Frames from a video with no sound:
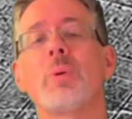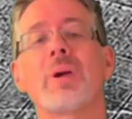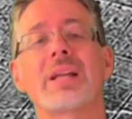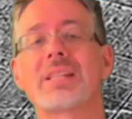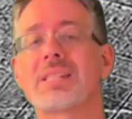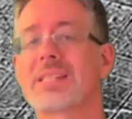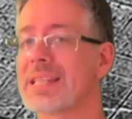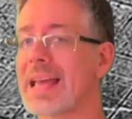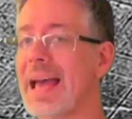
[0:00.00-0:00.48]

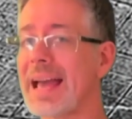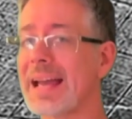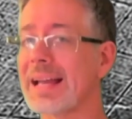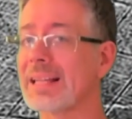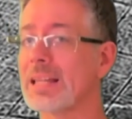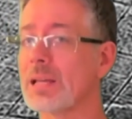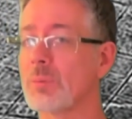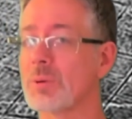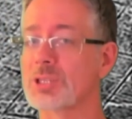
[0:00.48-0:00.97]

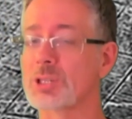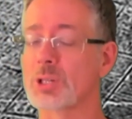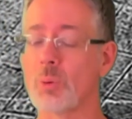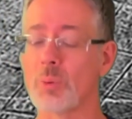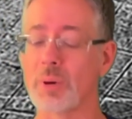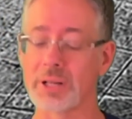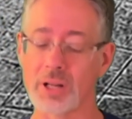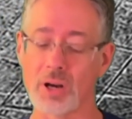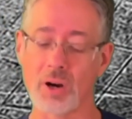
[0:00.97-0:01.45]
exactly what's
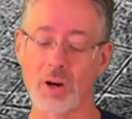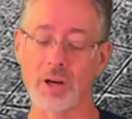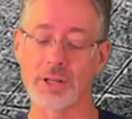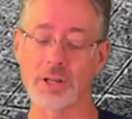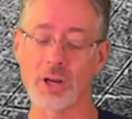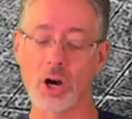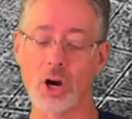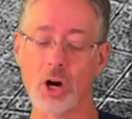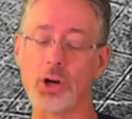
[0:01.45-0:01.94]
going
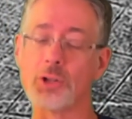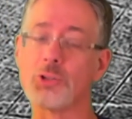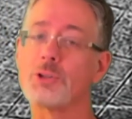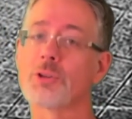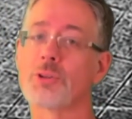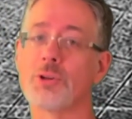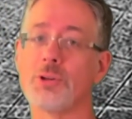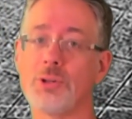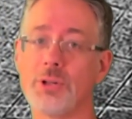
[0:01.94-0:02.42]
on
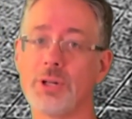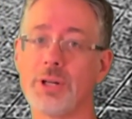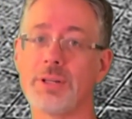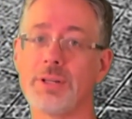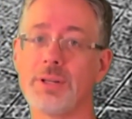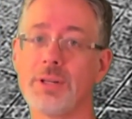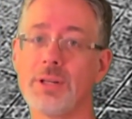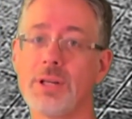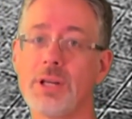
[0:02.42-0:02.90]
under the hood
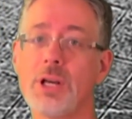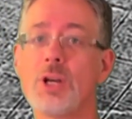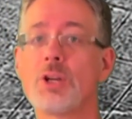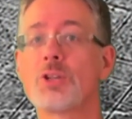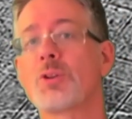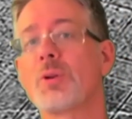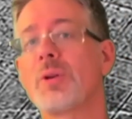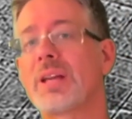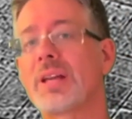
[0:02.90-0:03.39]

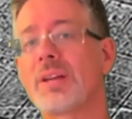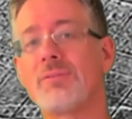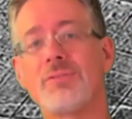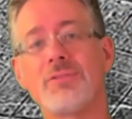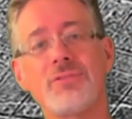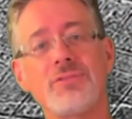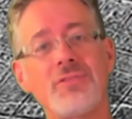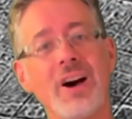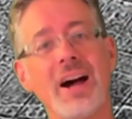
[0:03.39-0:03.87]
so you can
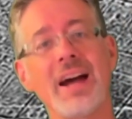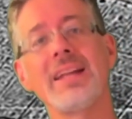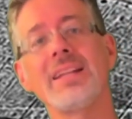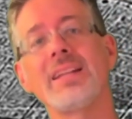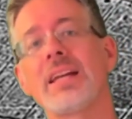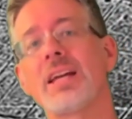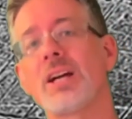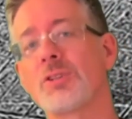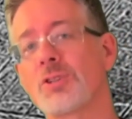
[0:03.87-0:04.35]

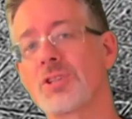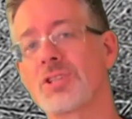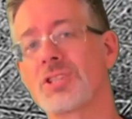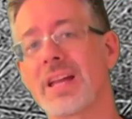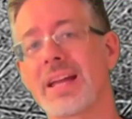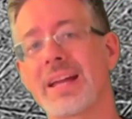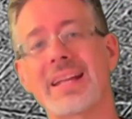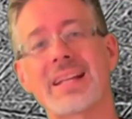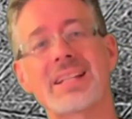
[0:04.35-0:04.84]
finally
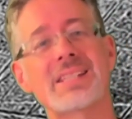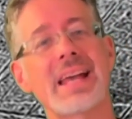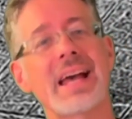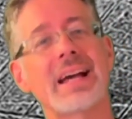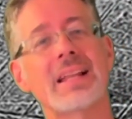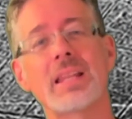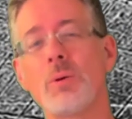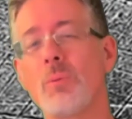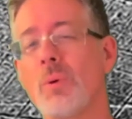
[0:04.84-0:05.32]
understand
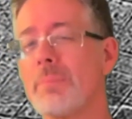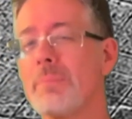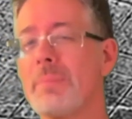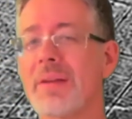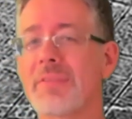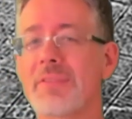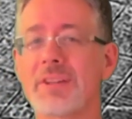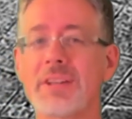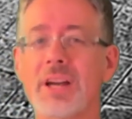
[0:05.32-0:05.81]
exactly what
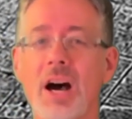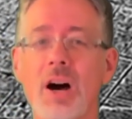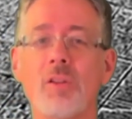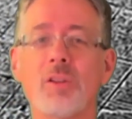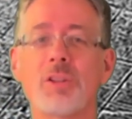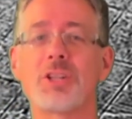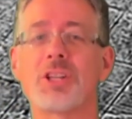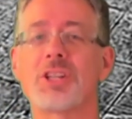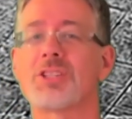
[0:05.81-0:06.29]

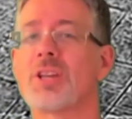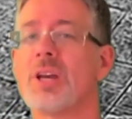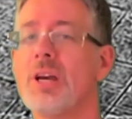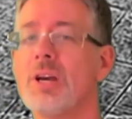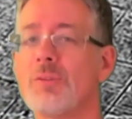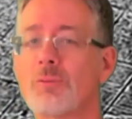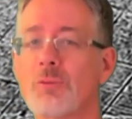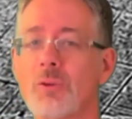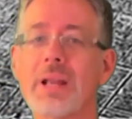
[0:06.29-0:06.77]
methodologies,
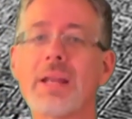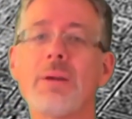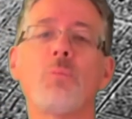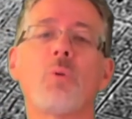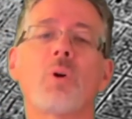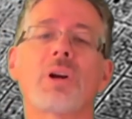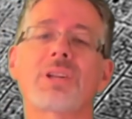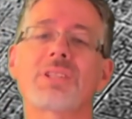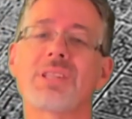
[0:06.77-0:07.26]

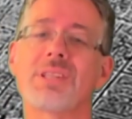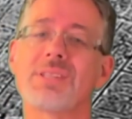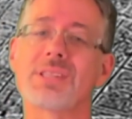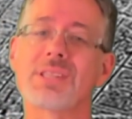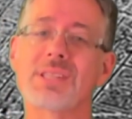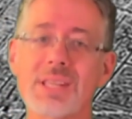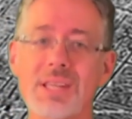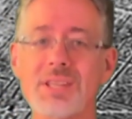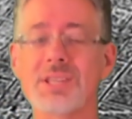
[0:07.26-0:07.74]
frameworks, and
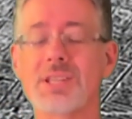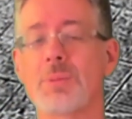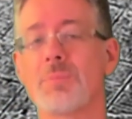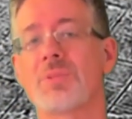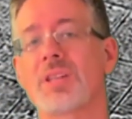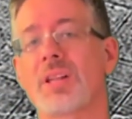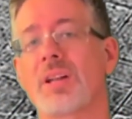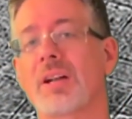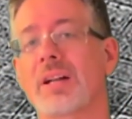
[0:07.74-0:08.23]

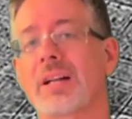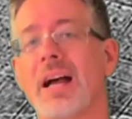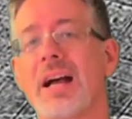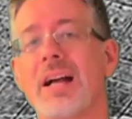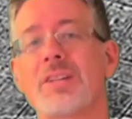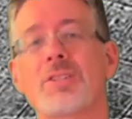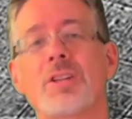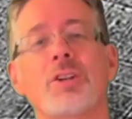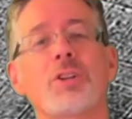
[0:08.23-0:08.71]
systems that our
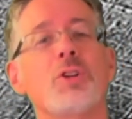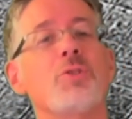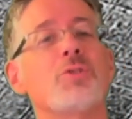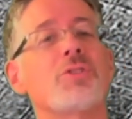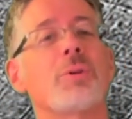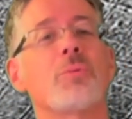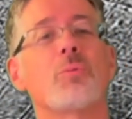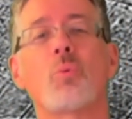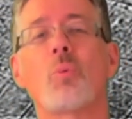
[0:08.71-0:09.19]
guys are
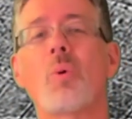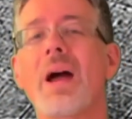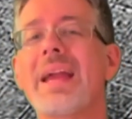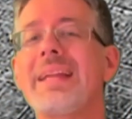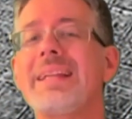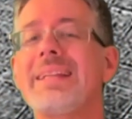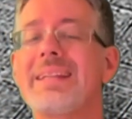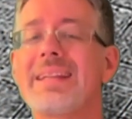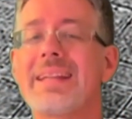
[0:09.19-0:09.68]
using
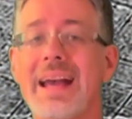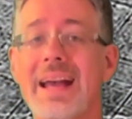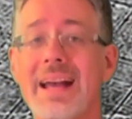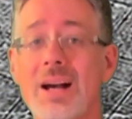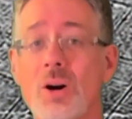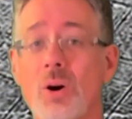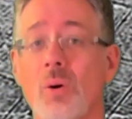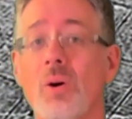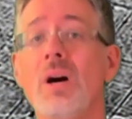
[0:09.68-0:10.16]
right
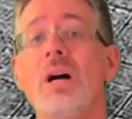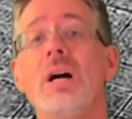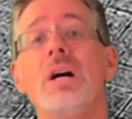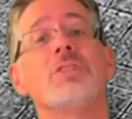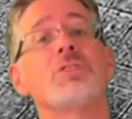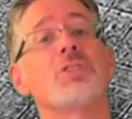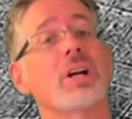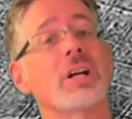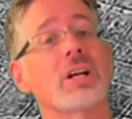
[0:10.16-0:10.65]
now
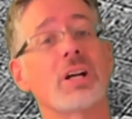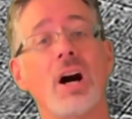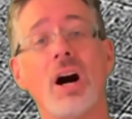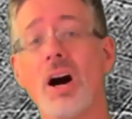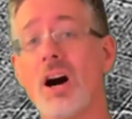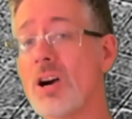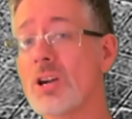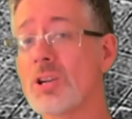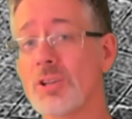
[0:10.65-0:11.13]
to
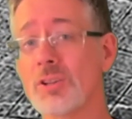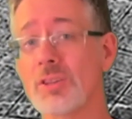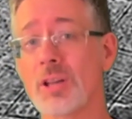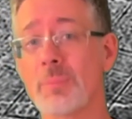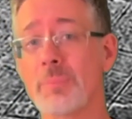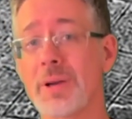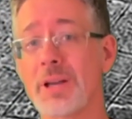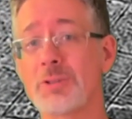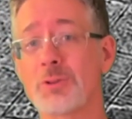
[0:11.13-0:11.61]
conquer
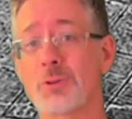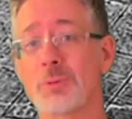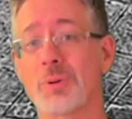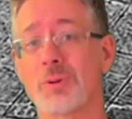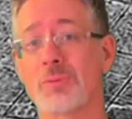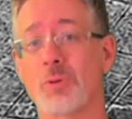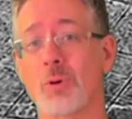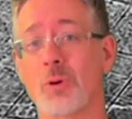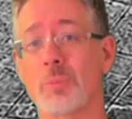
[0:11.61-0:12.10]
their bedroom
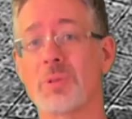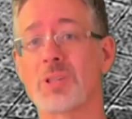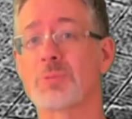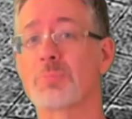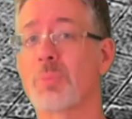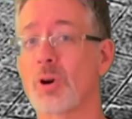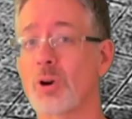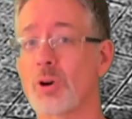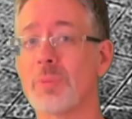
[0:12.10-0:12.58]
performance
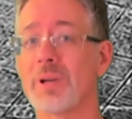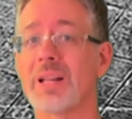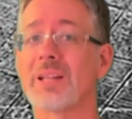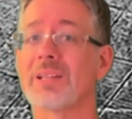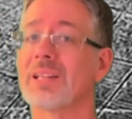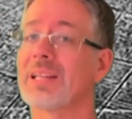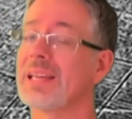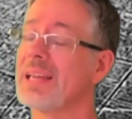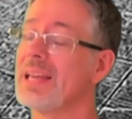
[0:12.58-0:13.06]

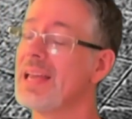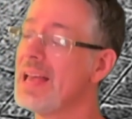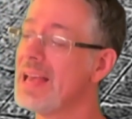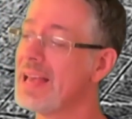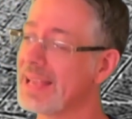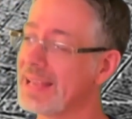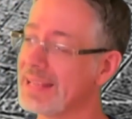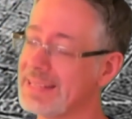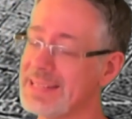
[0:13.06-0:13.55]
permanently
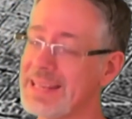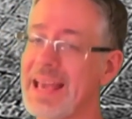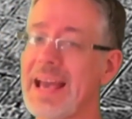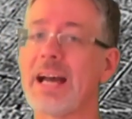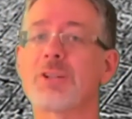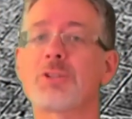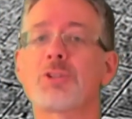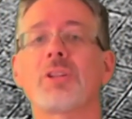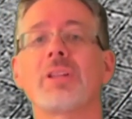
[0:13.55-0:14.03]
and
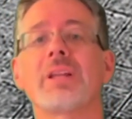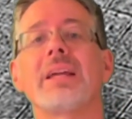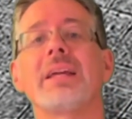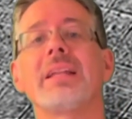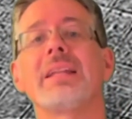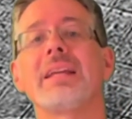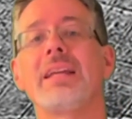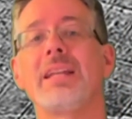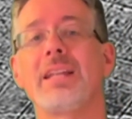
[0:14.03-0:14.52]
naturally
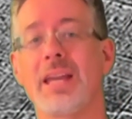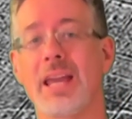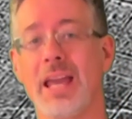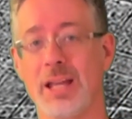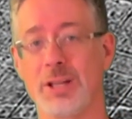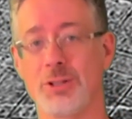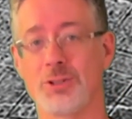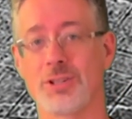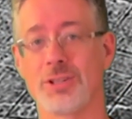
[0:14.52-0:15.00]
at any
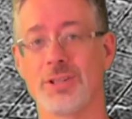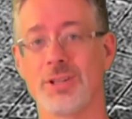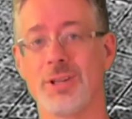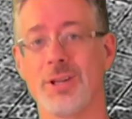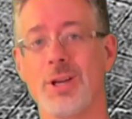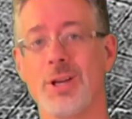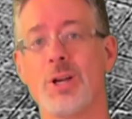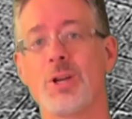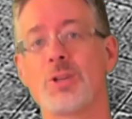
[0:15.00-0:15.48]
age.
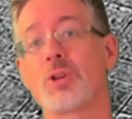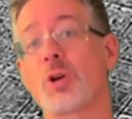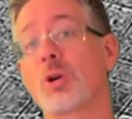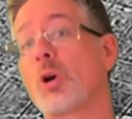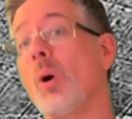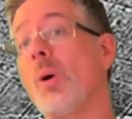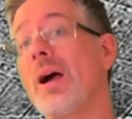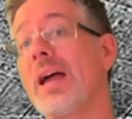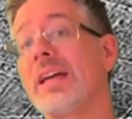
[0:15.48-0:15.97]
So
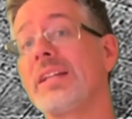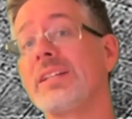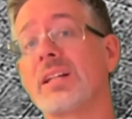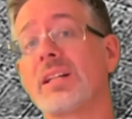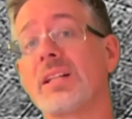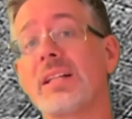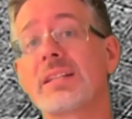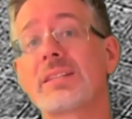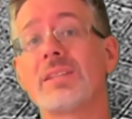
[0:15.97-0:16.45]
go ahead and
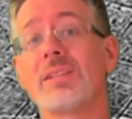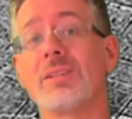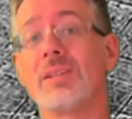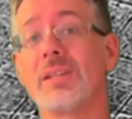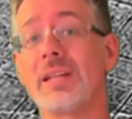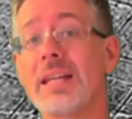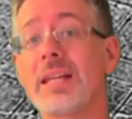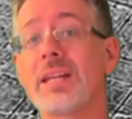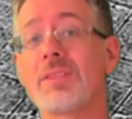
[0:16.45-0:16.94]
click the
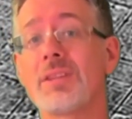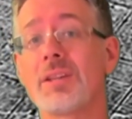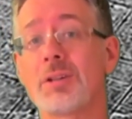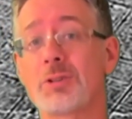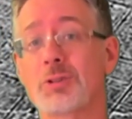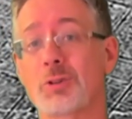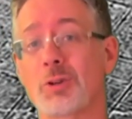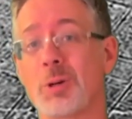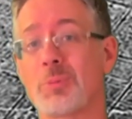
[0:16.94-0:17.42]
link in the
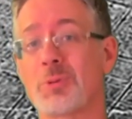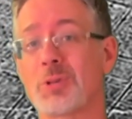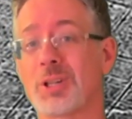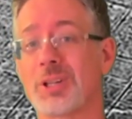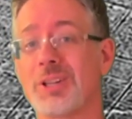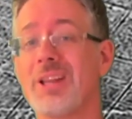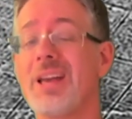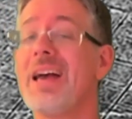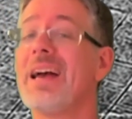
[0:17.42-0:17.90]

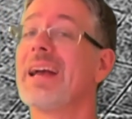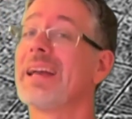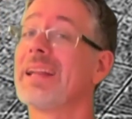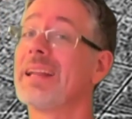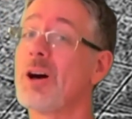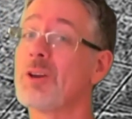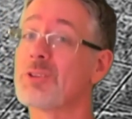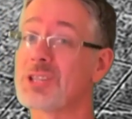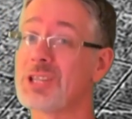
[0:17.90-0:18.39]
description
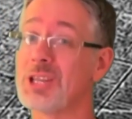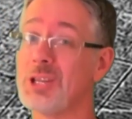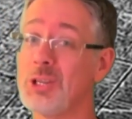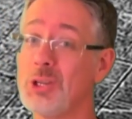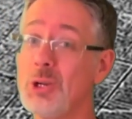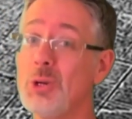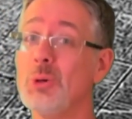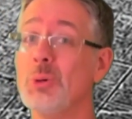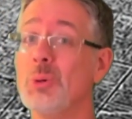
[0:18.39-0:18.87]
and I'll see
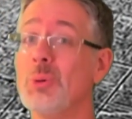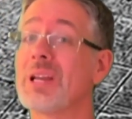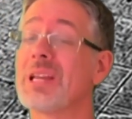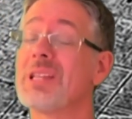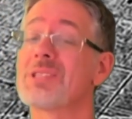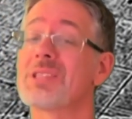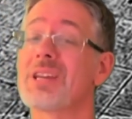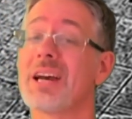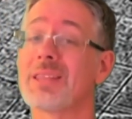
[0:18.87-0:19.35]
you
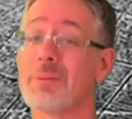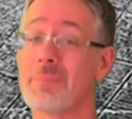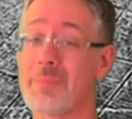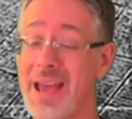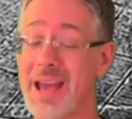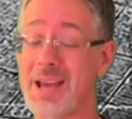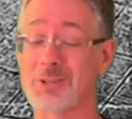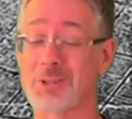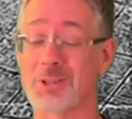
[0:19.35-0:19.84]
inside the
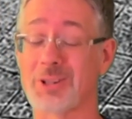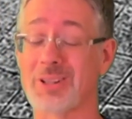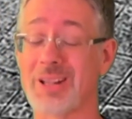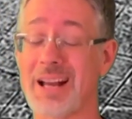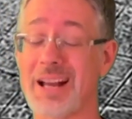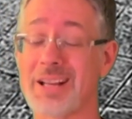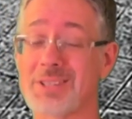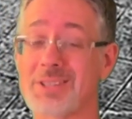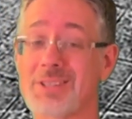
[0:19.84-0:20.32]

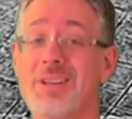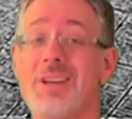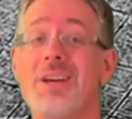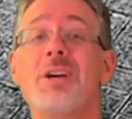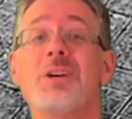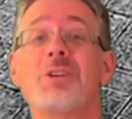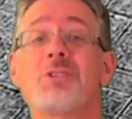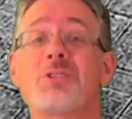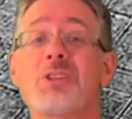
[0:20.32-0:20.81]
masterclass.
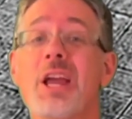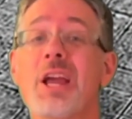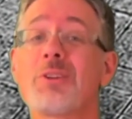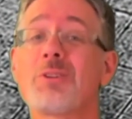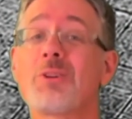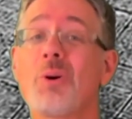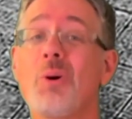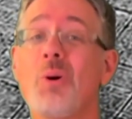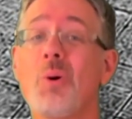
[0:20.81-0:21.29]

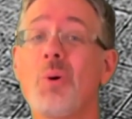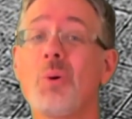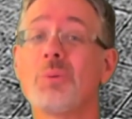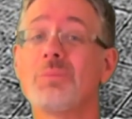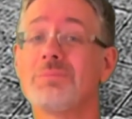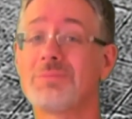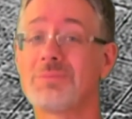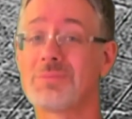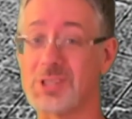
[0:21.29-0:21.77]
Zander
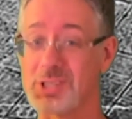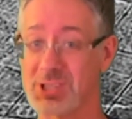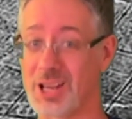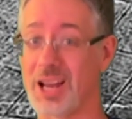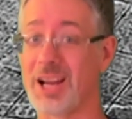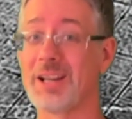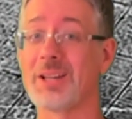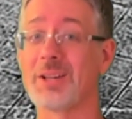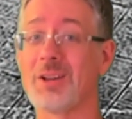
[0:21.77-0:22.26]
Holt
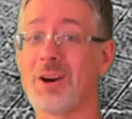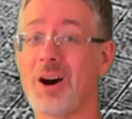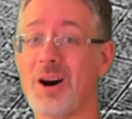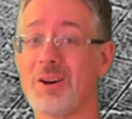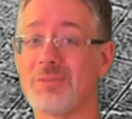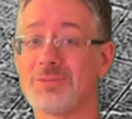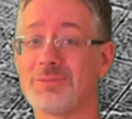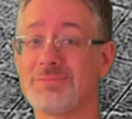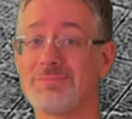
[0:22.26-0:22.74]
signing
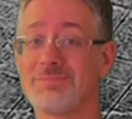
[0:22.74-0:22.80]
off.